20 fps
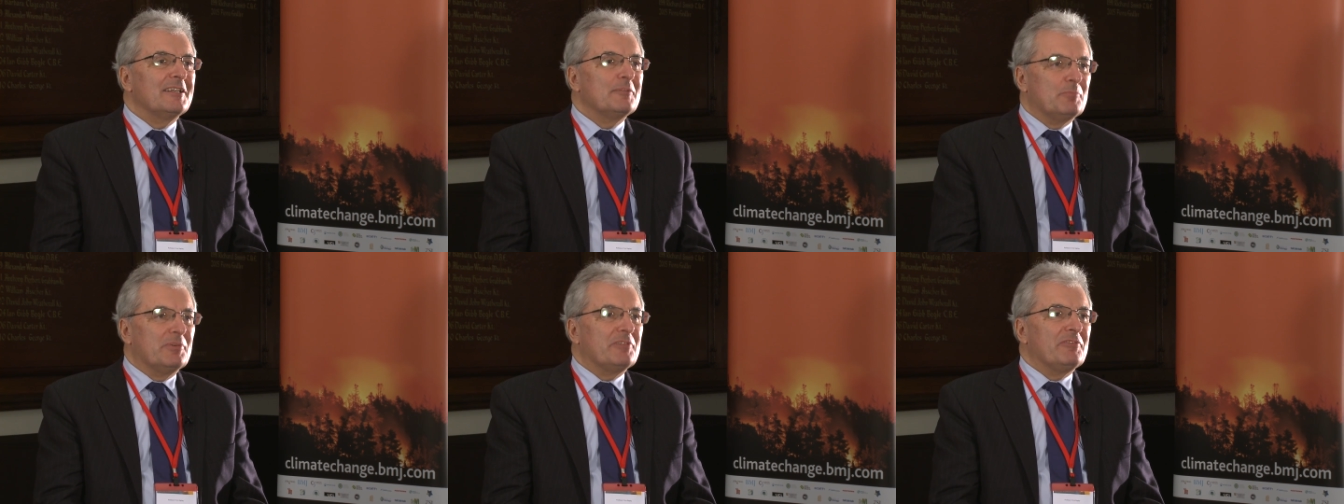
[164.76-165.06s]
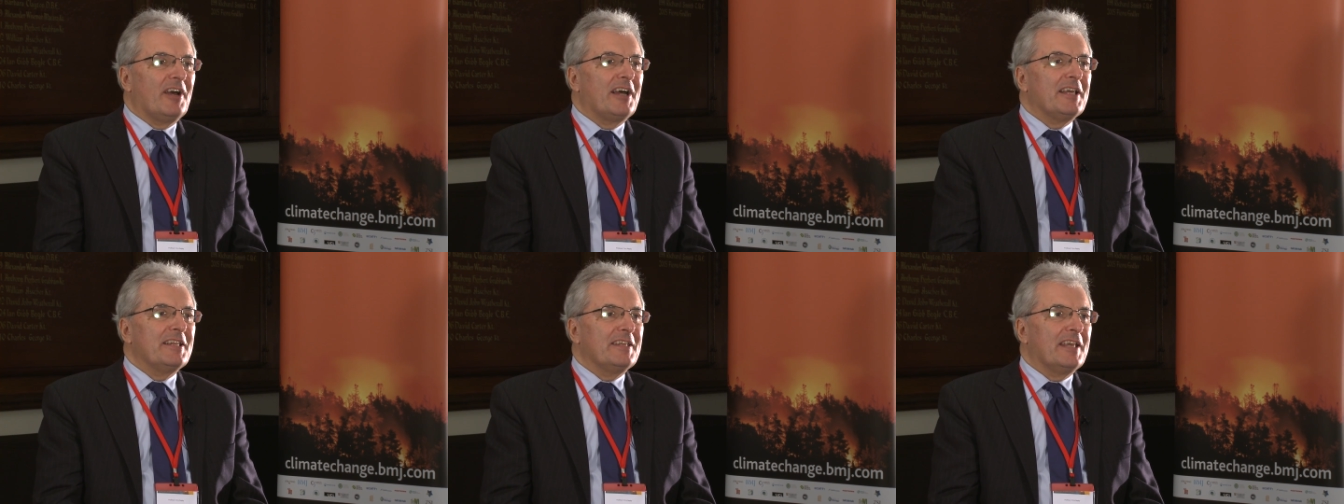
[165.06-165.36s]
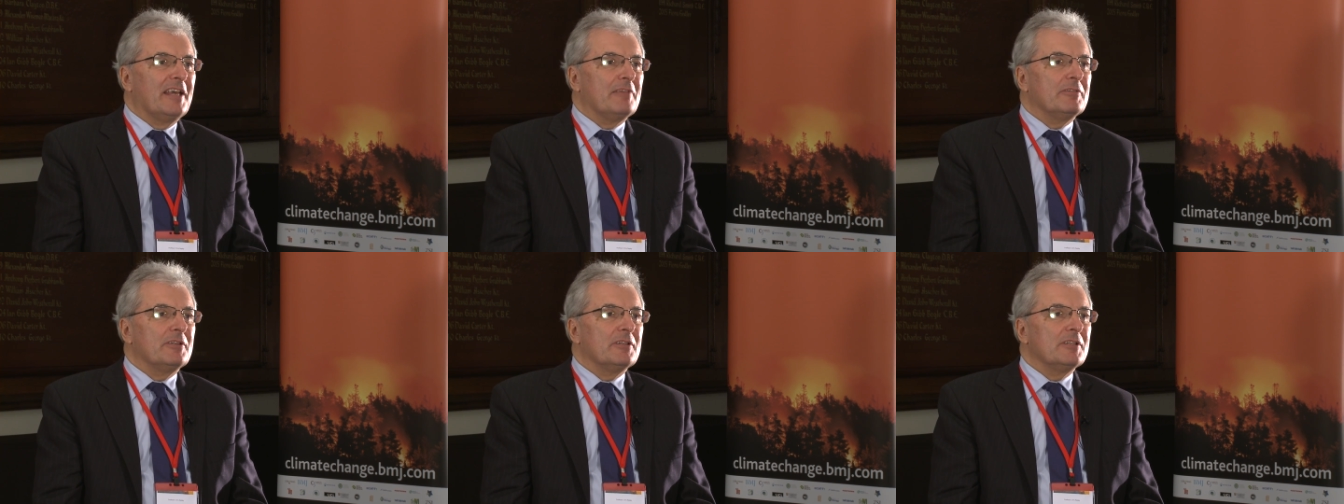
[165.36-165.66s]
and provide
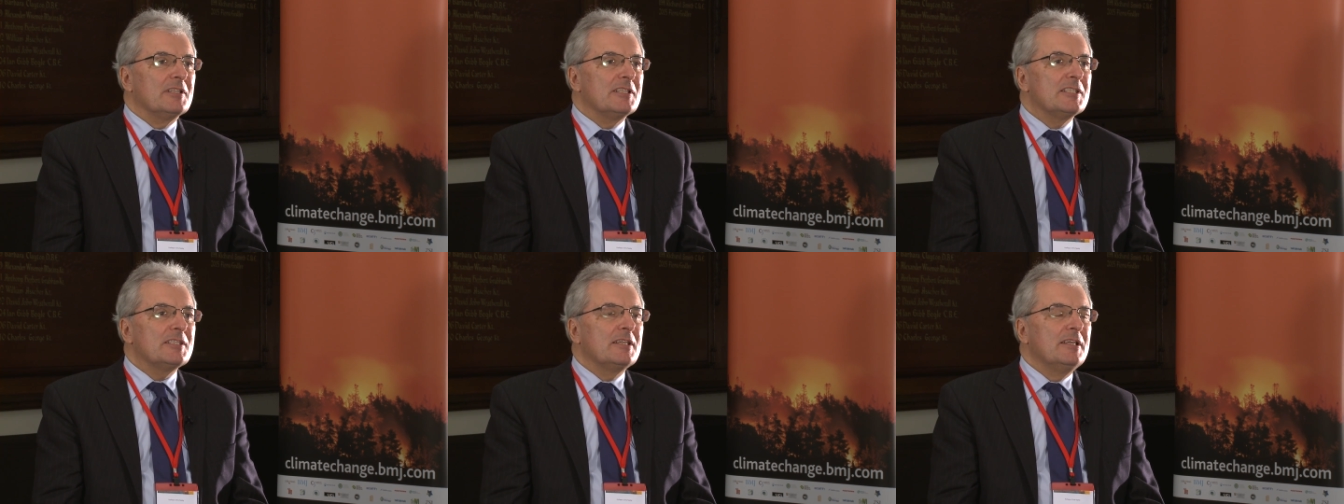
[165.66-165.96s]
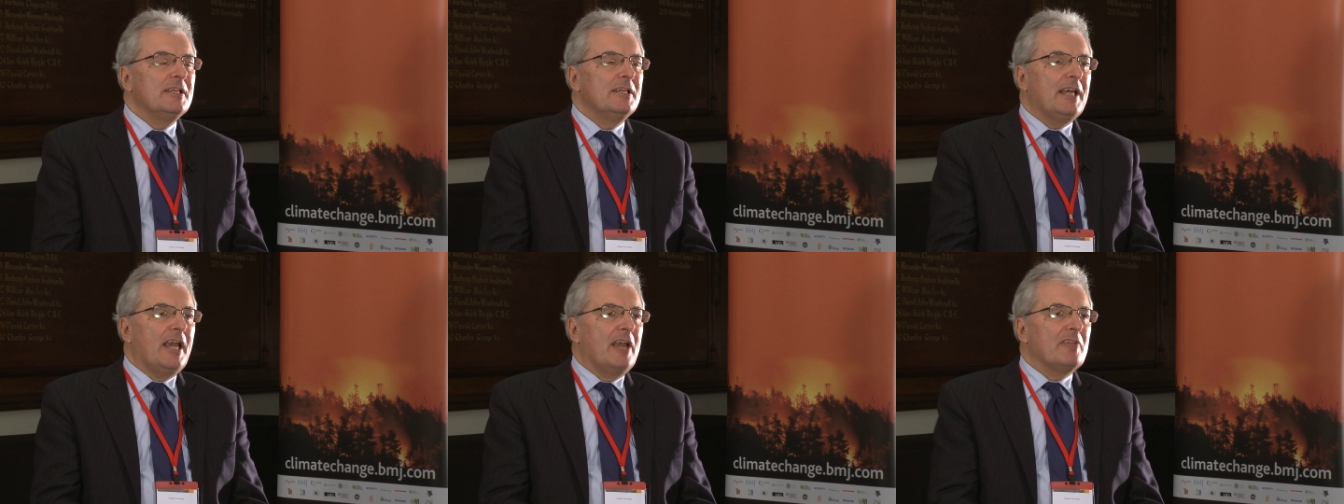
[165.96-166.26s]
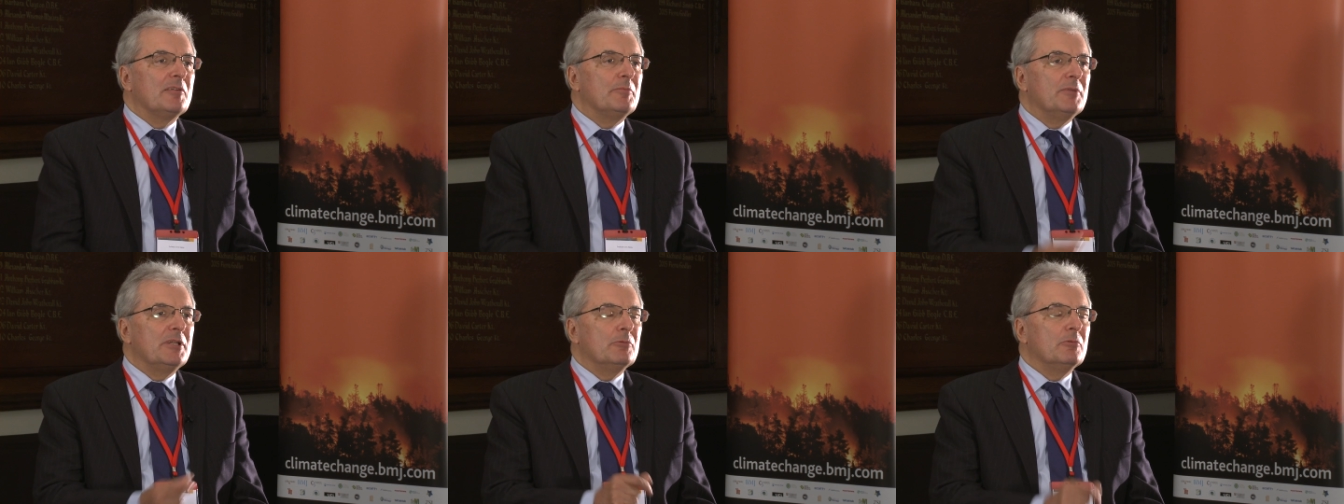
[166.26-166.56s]
the evidence,
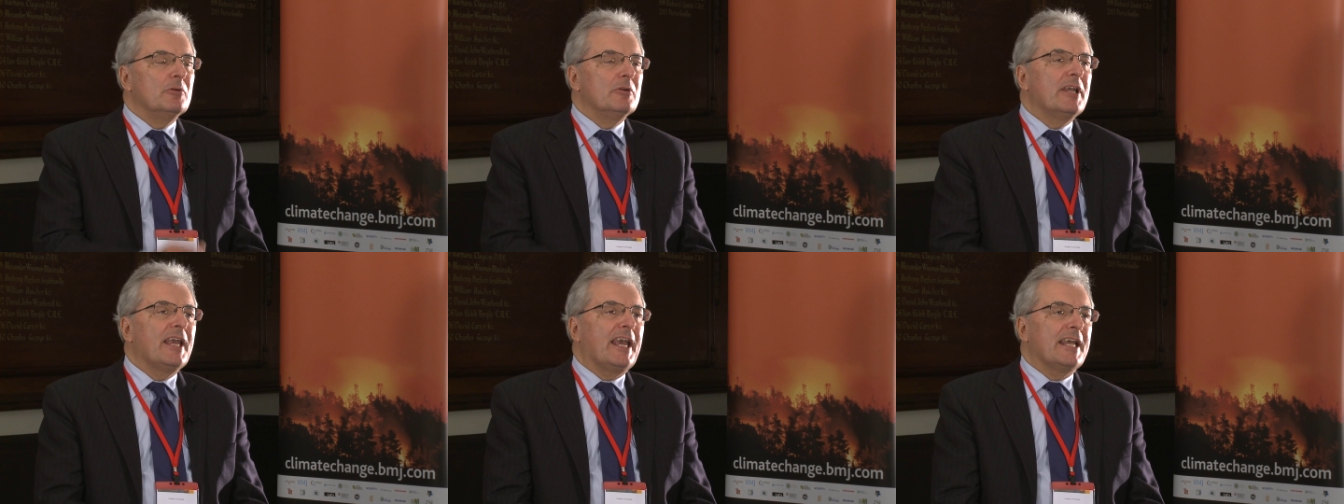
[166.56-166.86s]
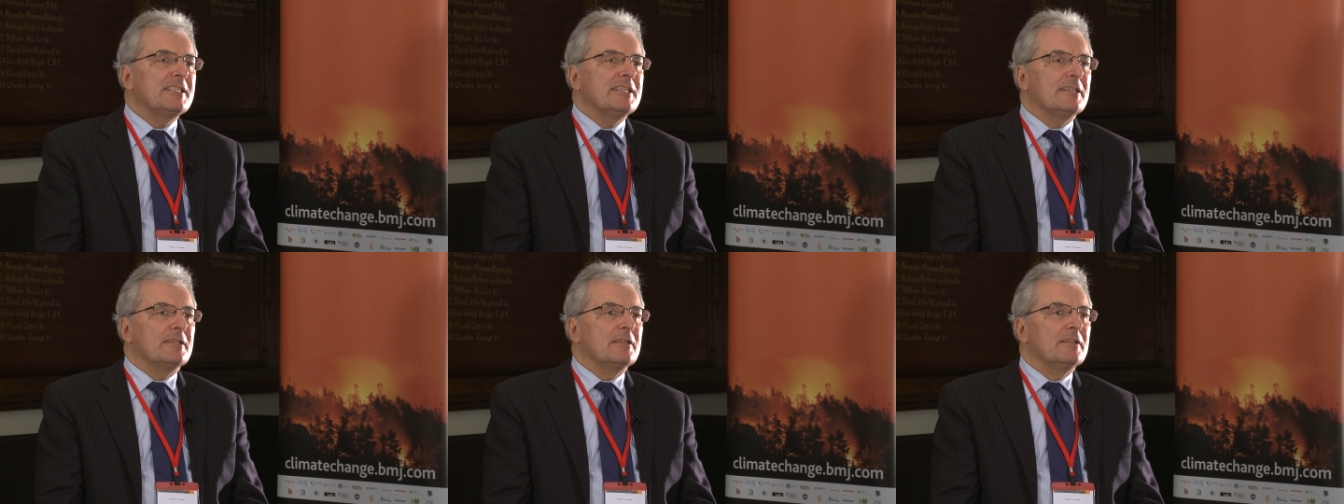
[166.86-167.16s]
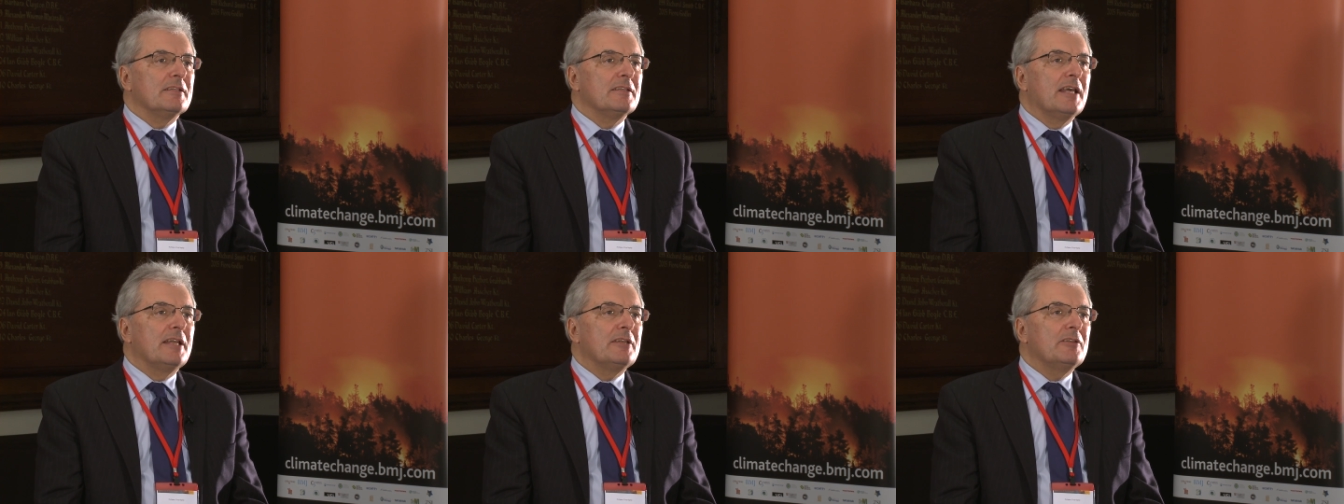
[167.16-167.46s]
everybody will get it,
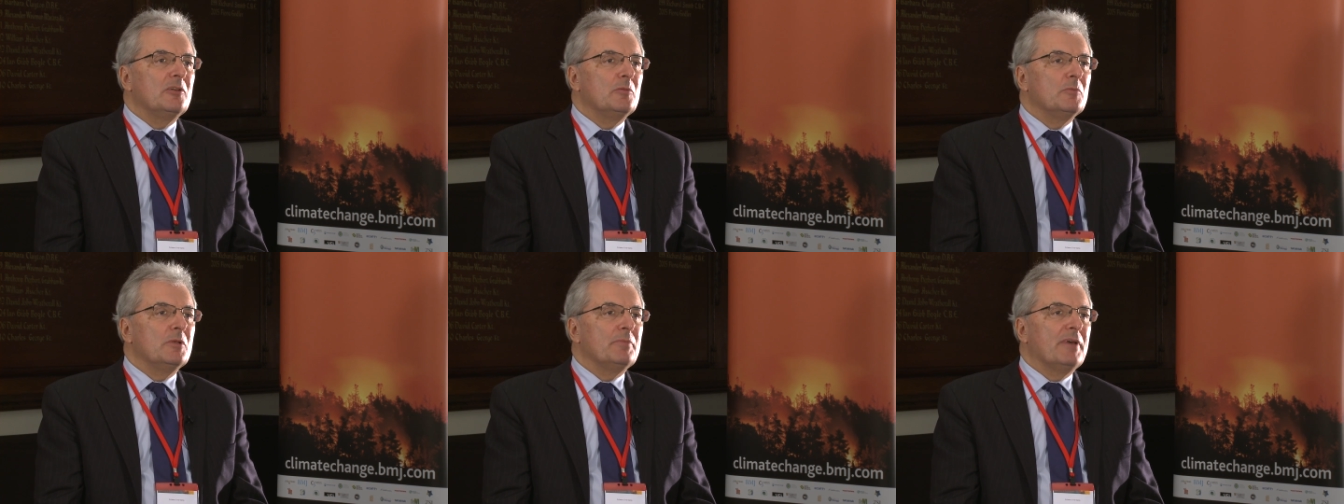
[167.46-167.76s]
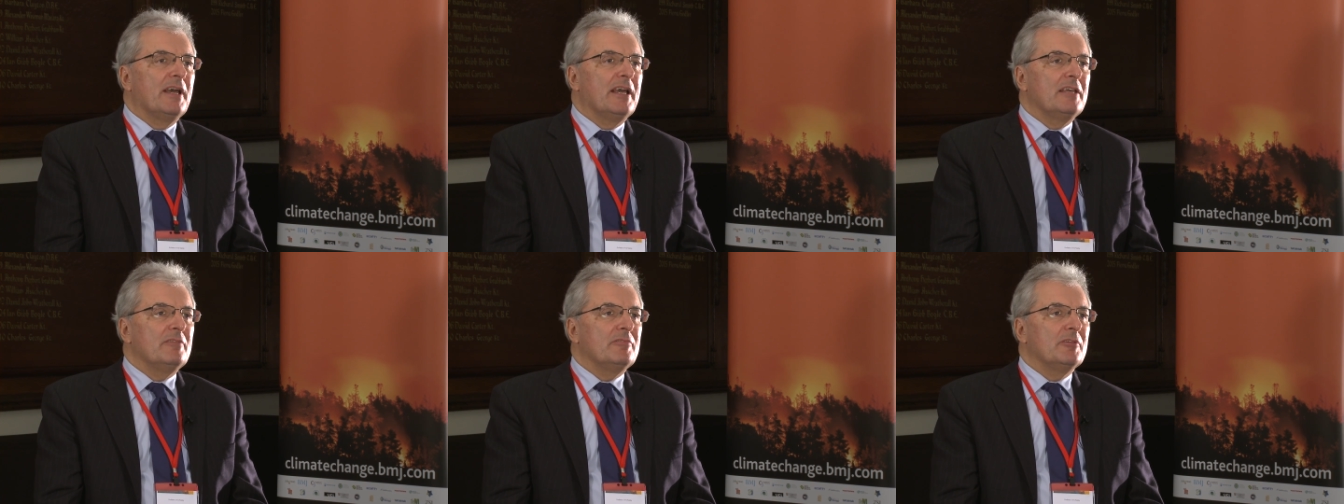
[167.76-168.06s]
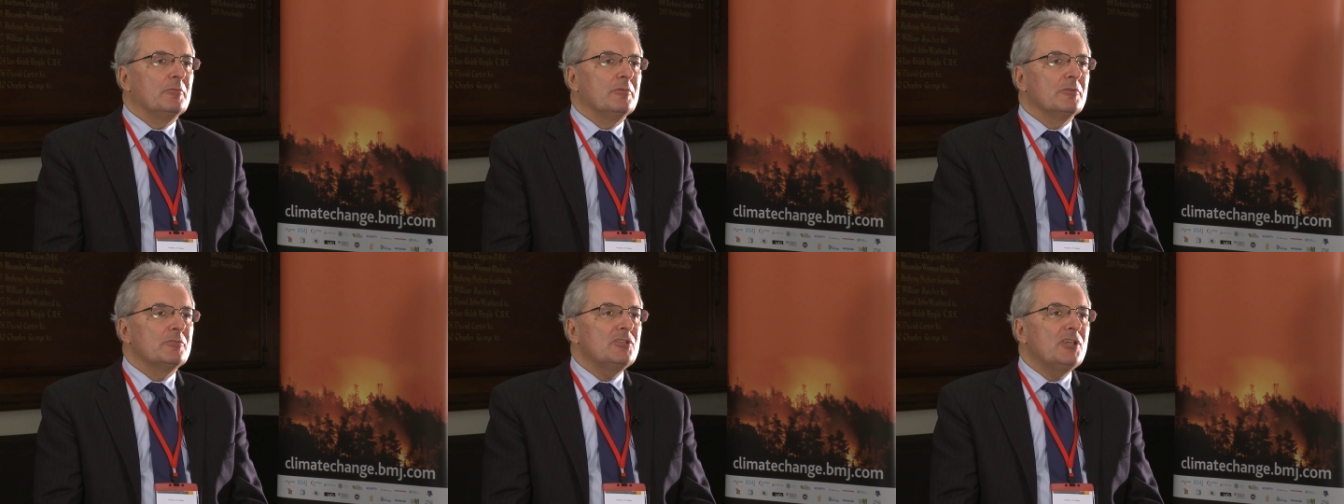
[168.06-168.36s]
and then human
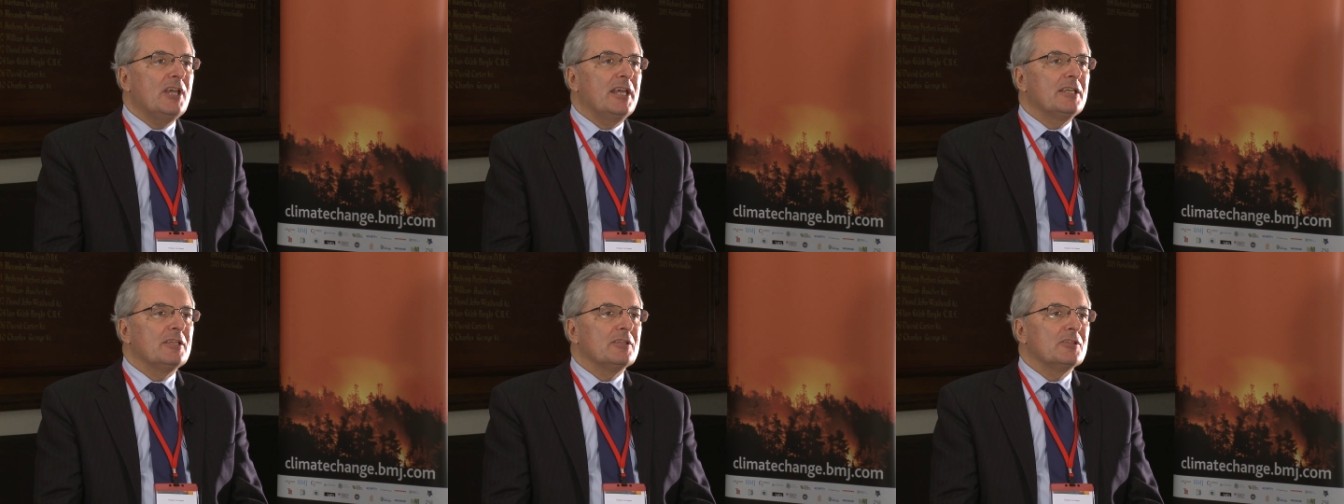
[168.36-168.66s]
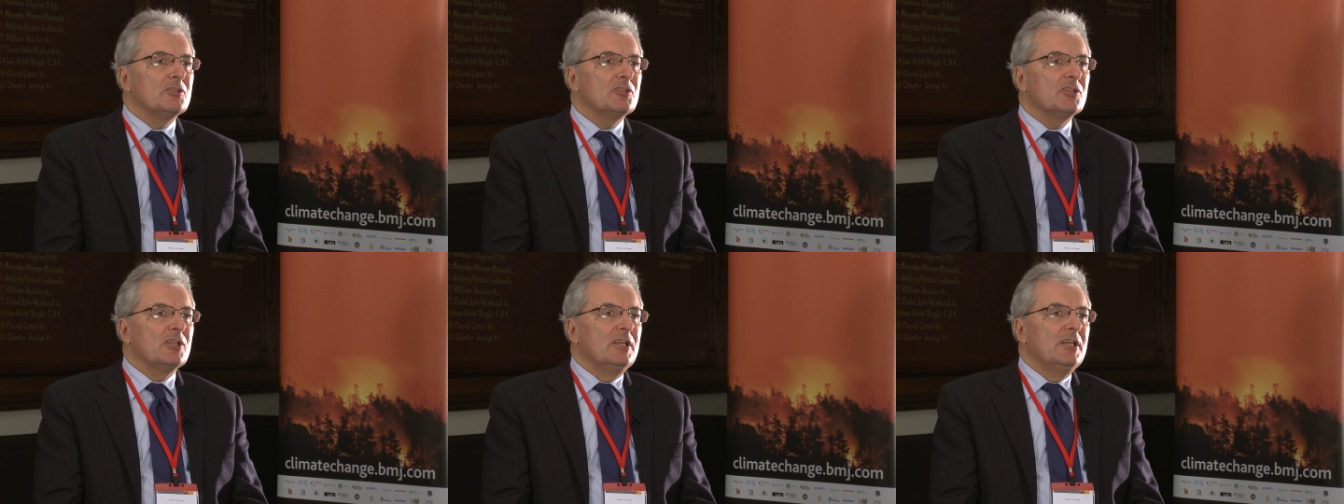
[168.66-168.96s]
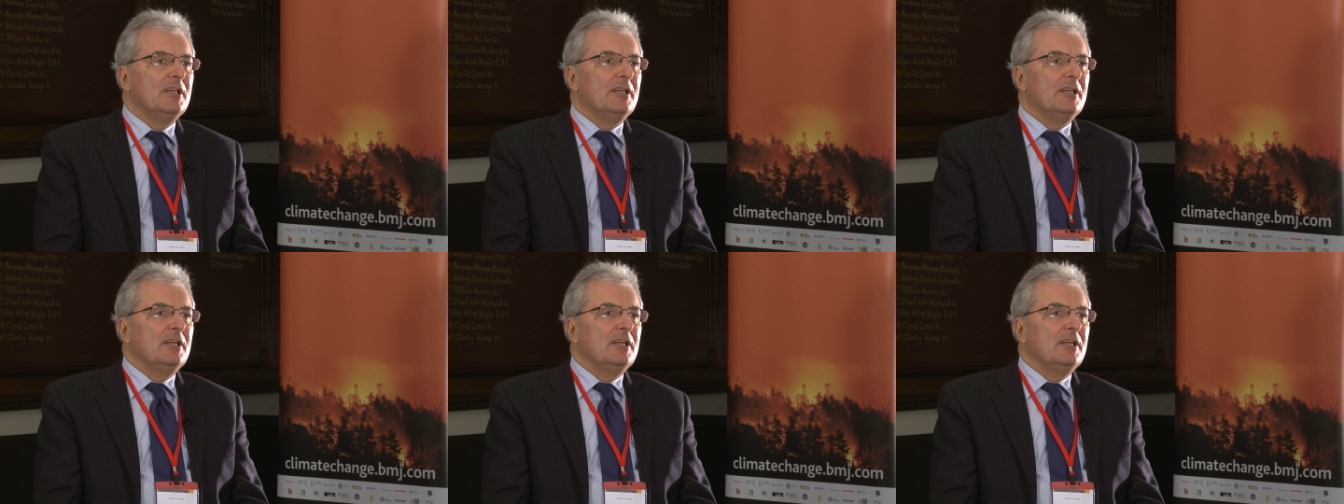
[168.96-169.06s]
behaviour will change.